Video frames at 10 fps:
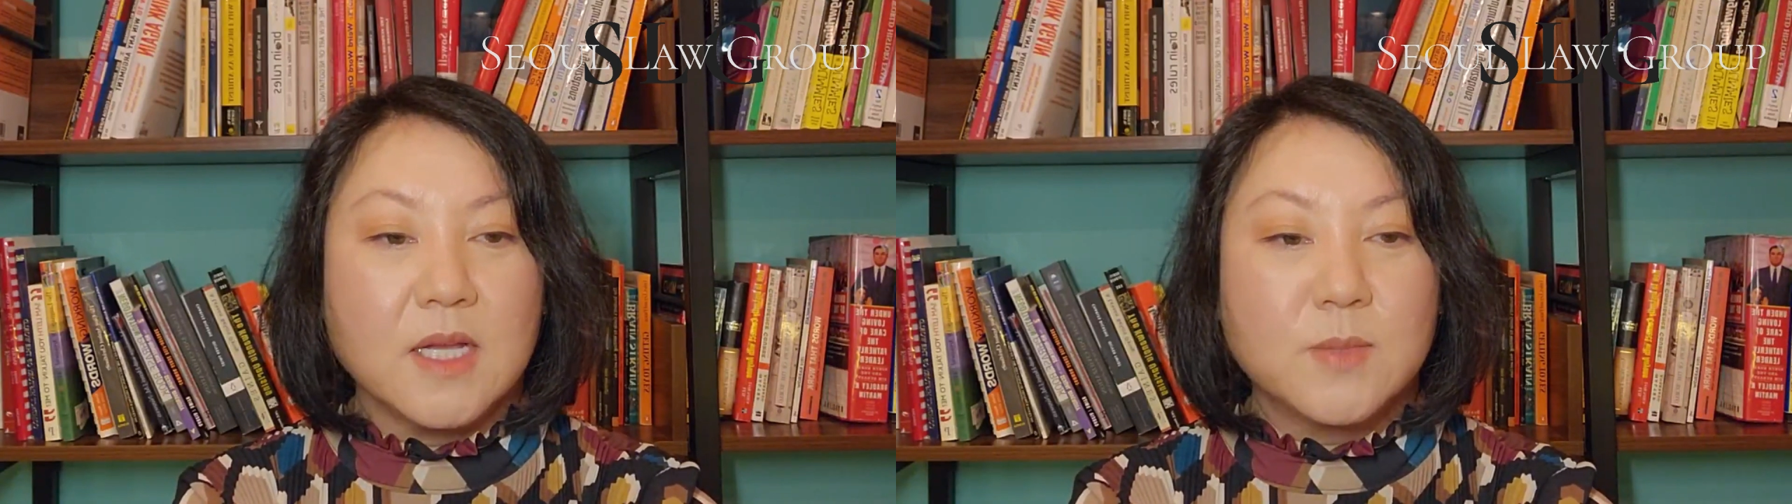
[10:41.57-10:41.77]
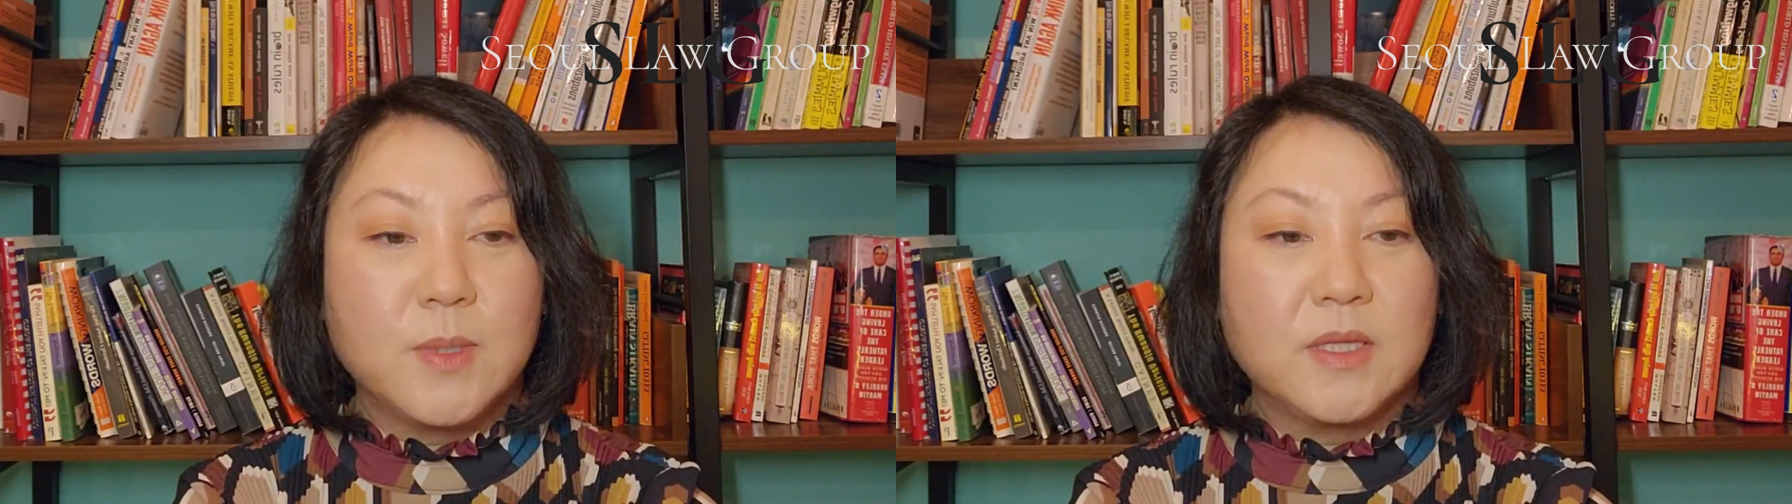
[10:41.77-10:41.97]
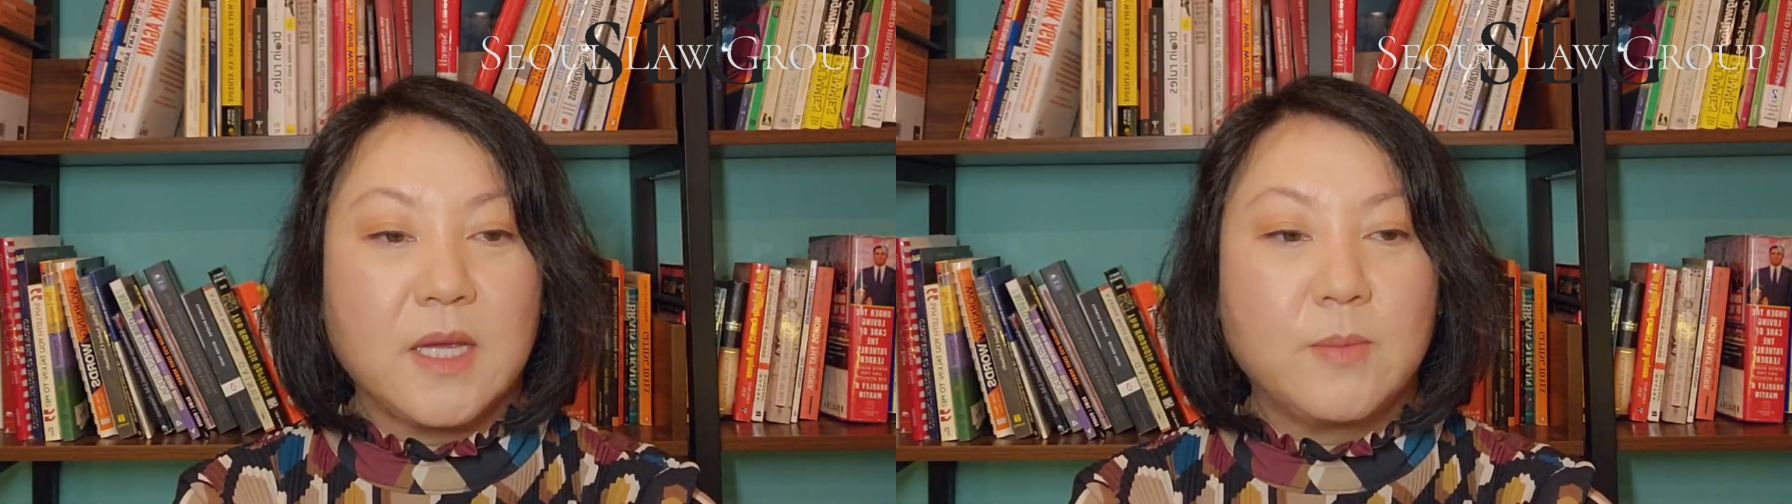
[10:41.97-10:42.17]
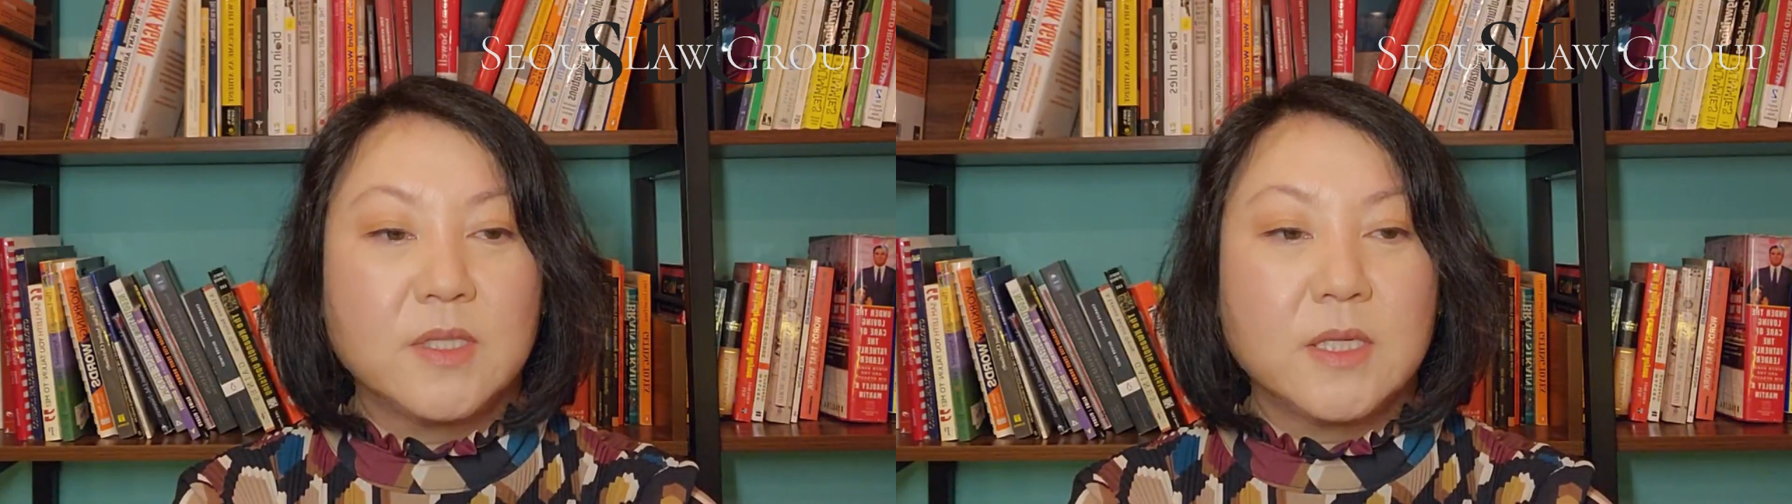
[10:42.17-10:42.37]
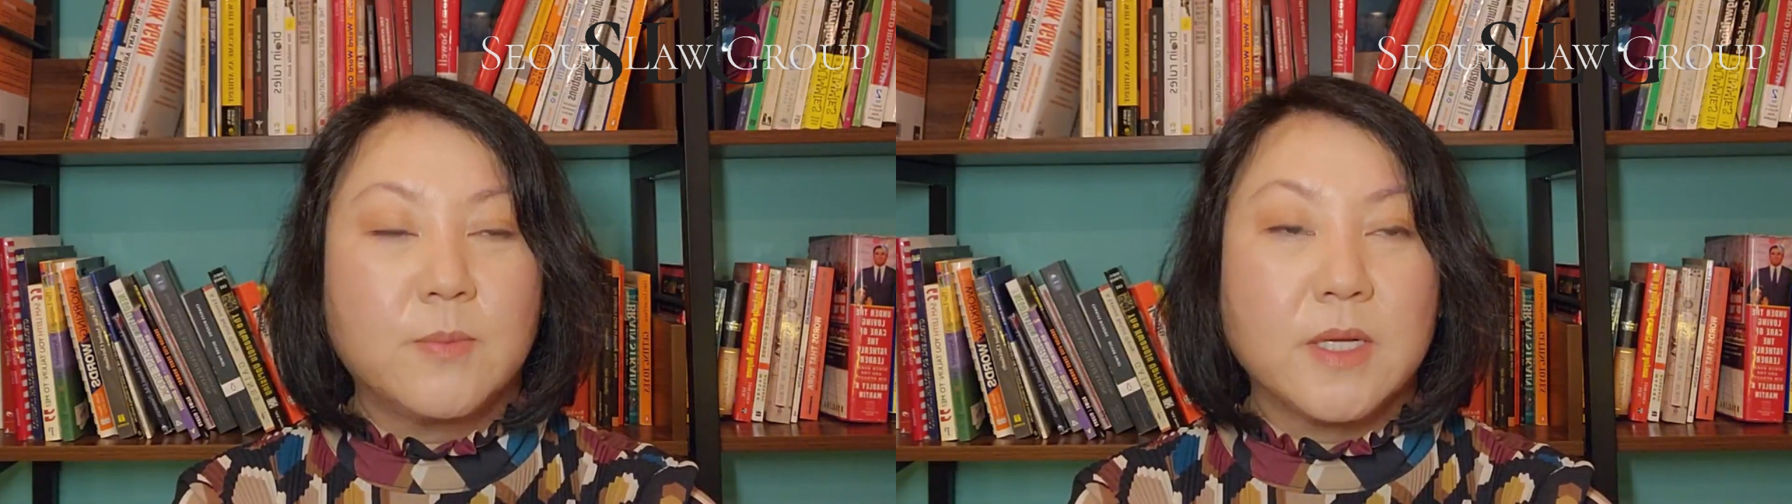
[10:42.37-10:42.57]
has been
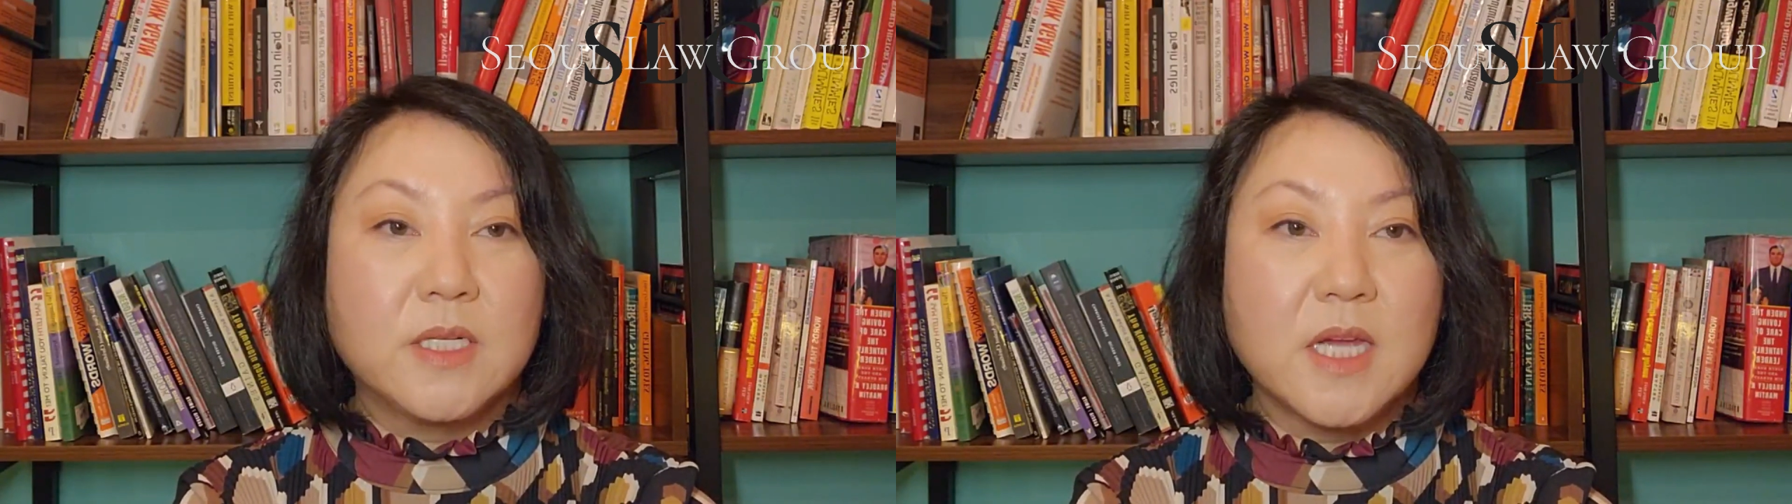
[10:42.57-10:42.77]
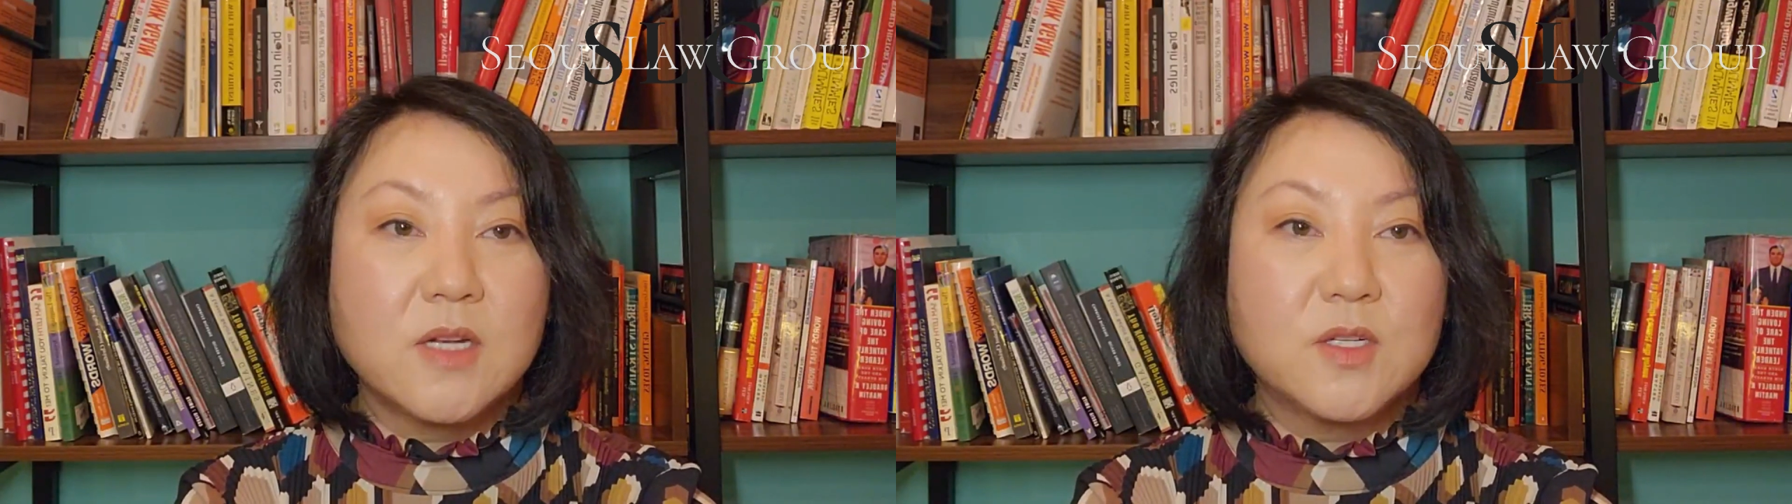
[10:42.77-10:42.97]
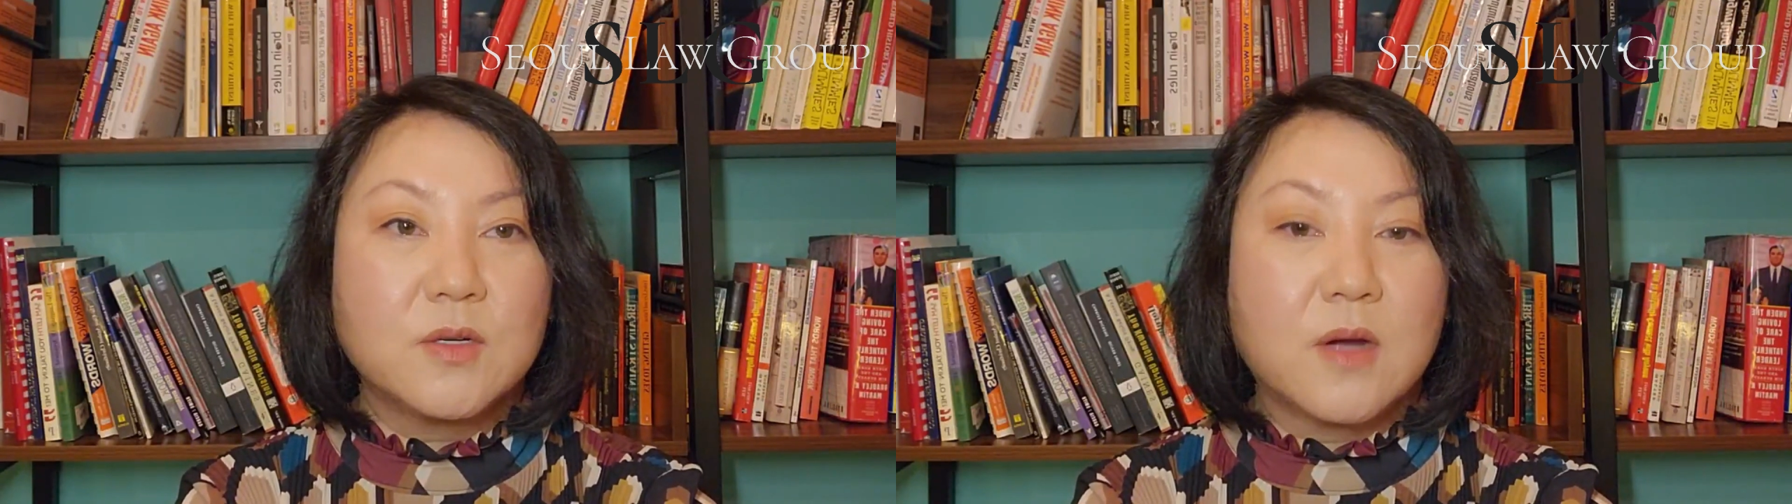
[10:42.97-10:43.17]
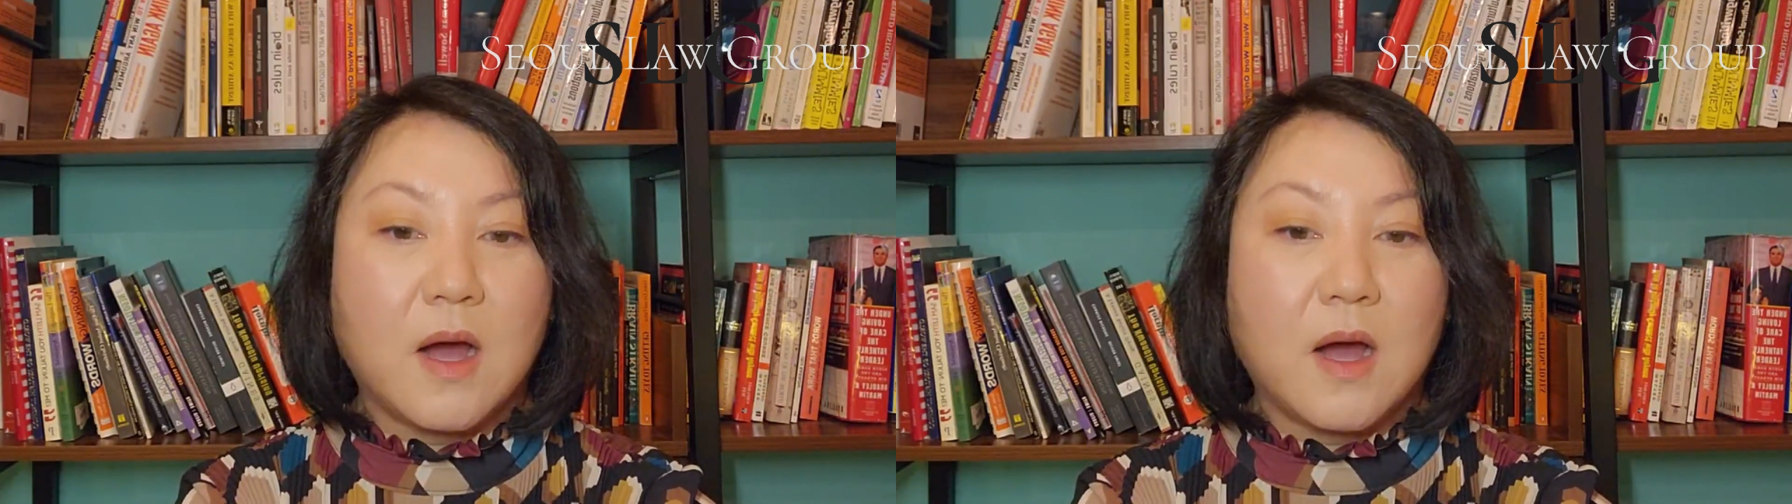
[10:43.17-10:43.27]
labeled a potential